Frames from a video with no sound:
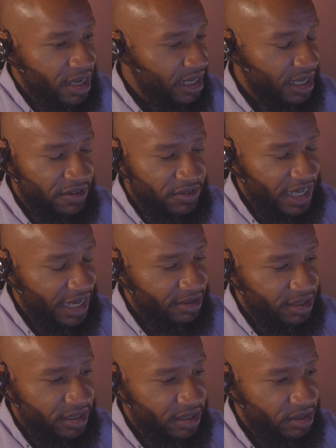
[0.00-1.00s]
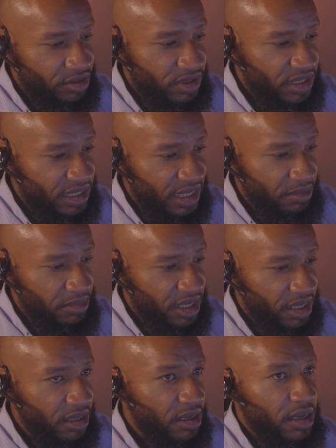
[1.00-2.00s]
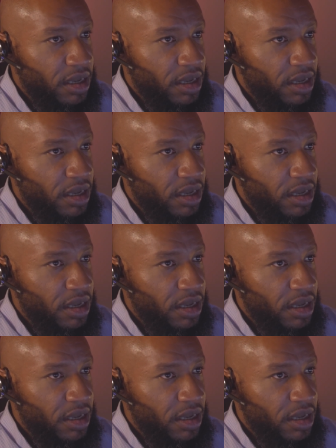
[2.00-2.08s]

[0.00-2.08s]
level out there doing the same thing.